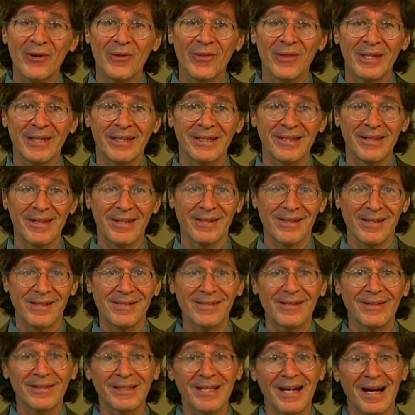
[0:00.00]
that, that this
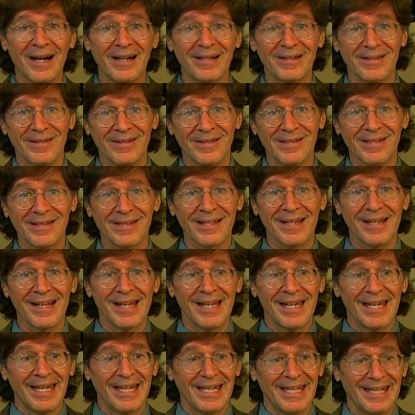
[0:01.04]
unconscious
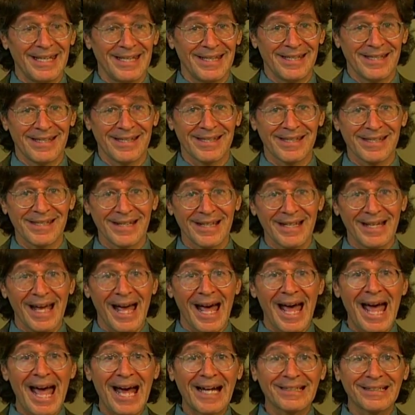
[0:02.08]
is
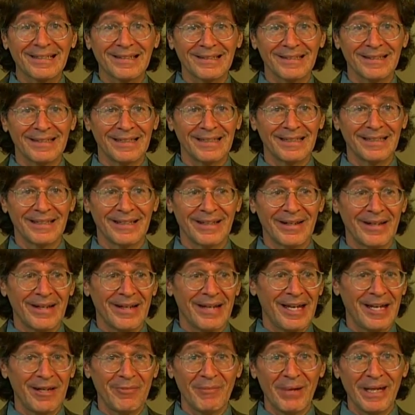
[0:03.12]
actually
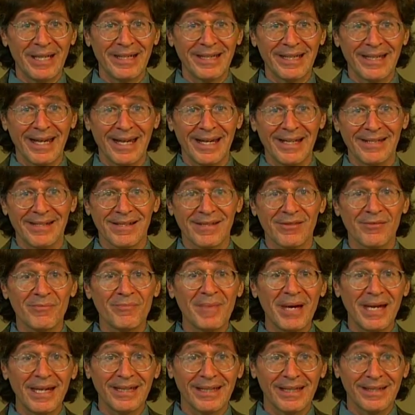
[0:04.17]
in many cases,
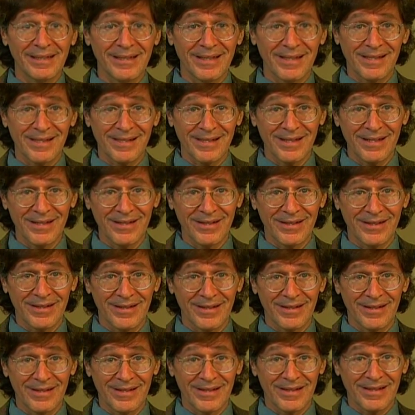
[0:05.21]
making
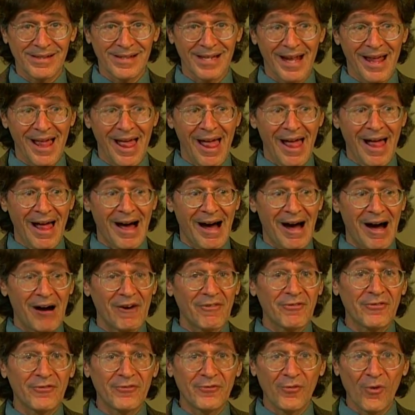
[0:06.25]
decisions uh,
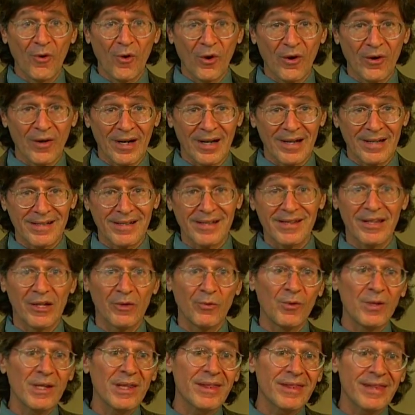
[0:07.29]
for us that
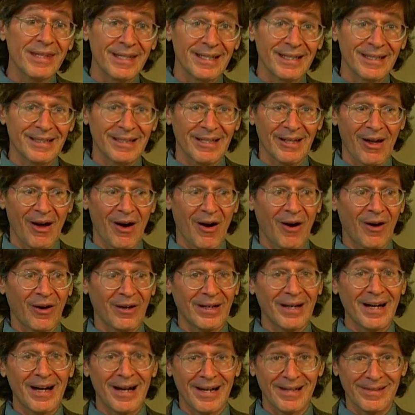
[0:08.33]
we think our
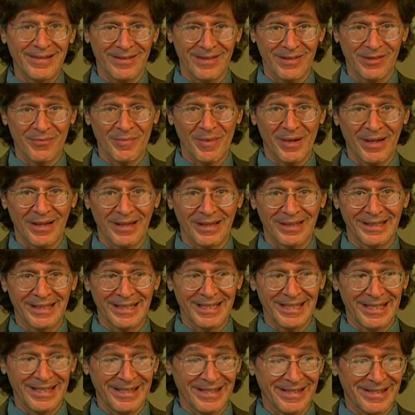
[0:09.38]
conscious mind
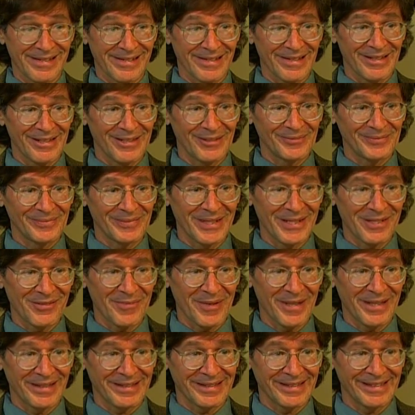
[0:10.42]
is um, is
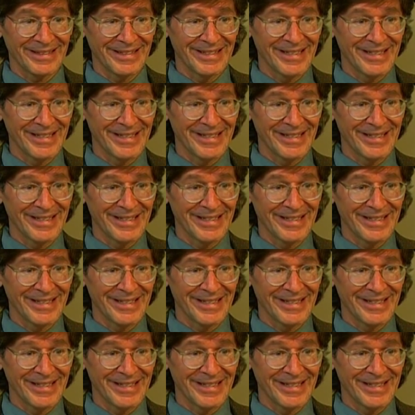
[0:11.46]
making.